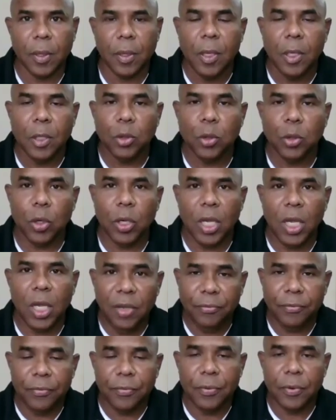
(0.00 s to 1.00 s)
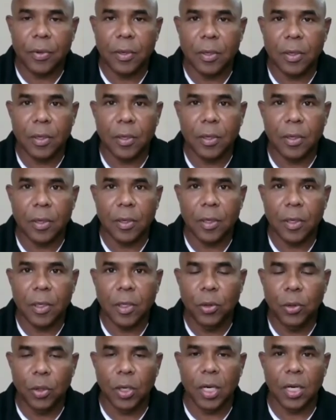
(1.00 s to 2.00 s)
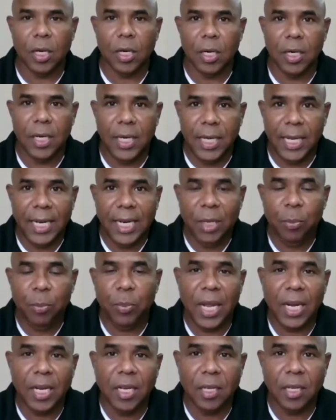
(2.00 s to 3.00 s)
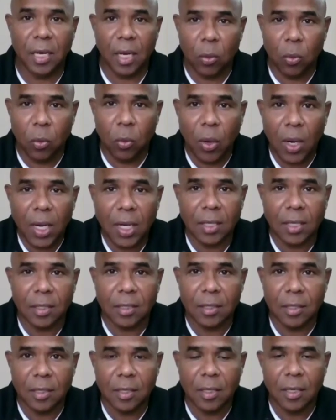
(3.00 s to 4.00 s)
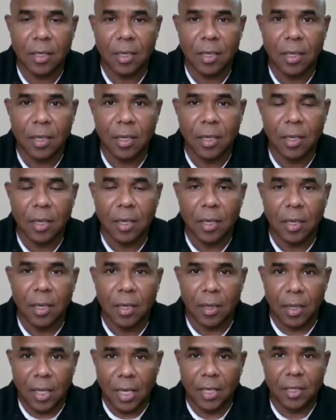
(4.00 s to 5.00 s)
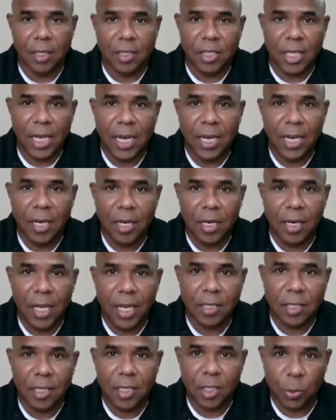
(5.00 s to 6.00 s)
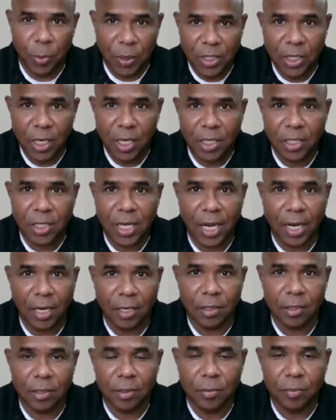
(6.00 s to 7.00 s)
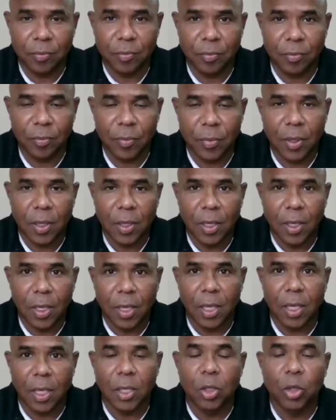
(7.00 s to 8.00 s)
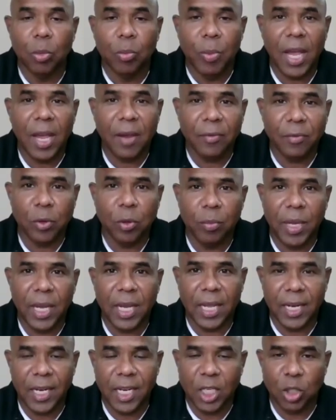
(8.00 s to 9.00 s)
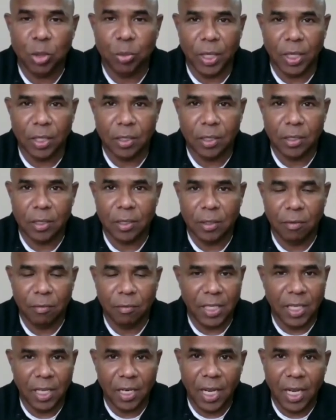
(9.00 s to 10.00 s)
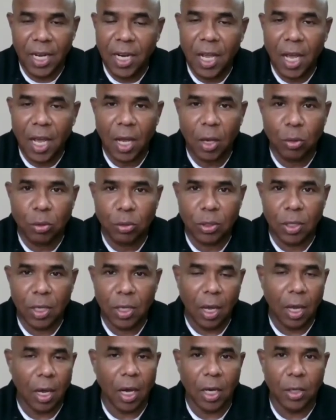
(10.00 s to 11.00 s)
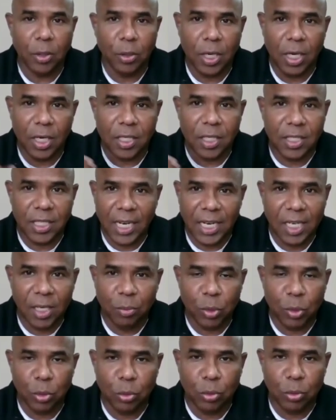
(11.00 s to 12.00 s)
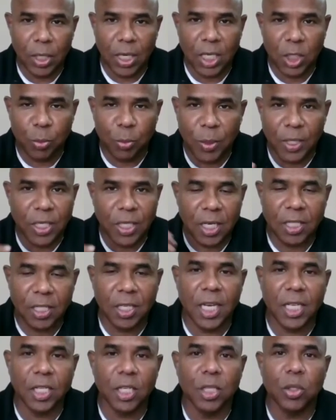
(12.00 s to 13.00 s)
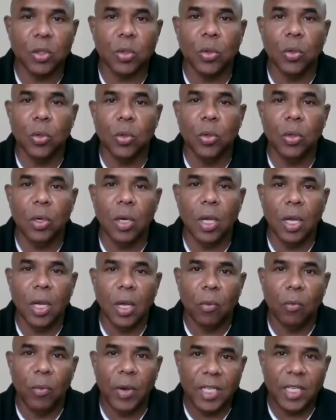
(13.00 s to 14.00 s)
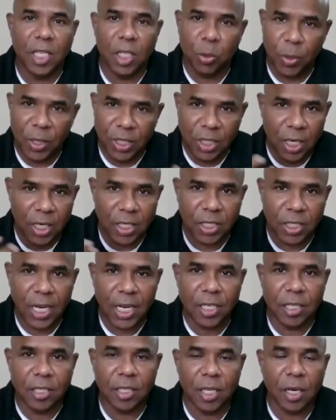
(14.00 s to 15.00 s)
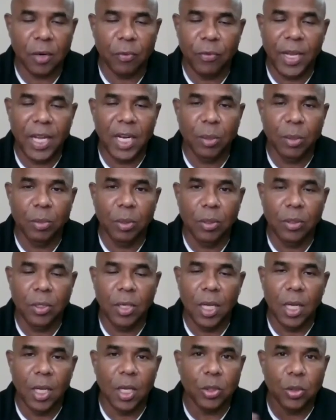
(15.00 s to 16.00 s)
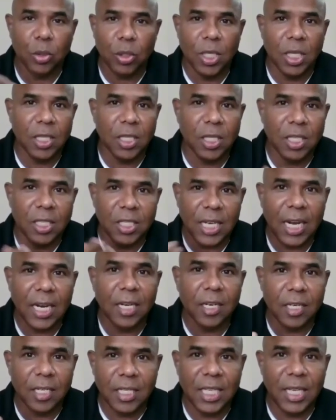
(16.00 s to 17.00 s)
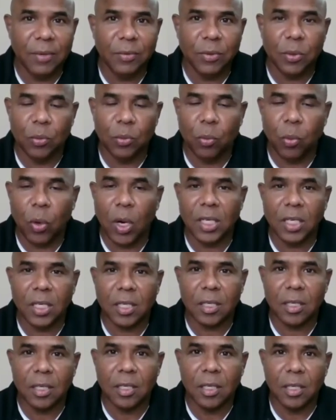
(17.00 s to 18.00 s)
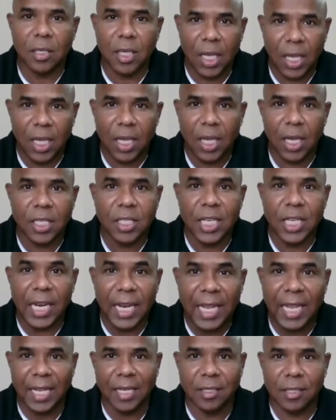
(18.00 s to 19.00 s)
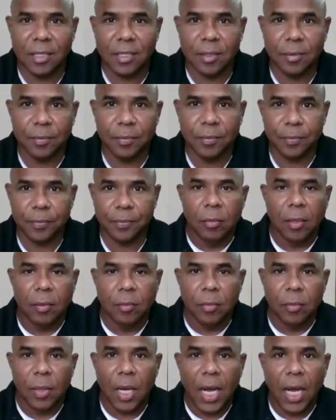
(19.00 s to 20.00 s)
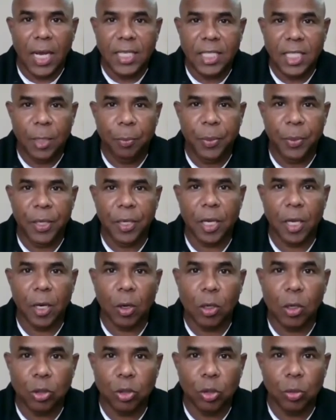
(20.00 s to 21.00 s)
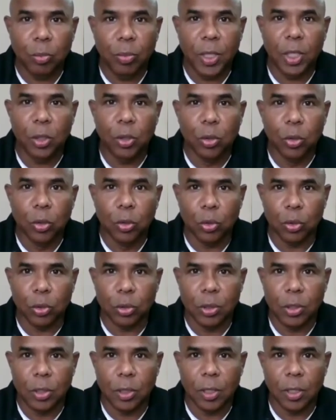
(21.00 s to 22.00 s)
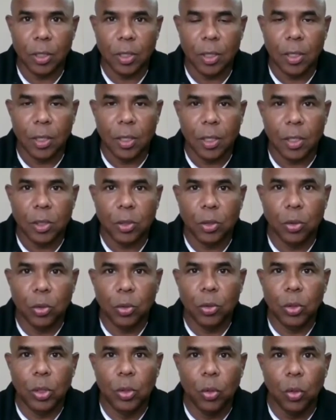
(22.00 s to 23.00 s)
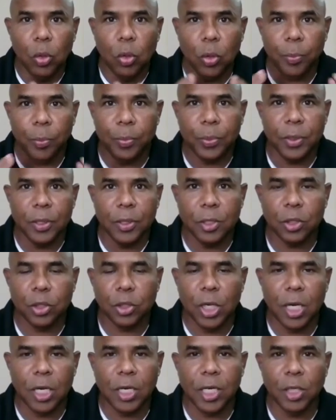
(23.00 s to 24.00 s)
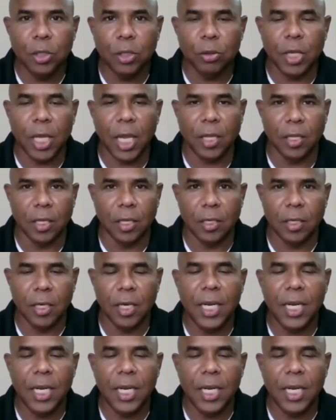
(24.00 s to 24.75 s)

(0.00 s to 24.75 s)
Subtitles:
So if your daily planning requires that the child needs special educators, you may have to make arrangements, whether in-house or you can send him to a special education school where the special educators are available so that the child receives what he or she needs. ICP can also be used to group children together.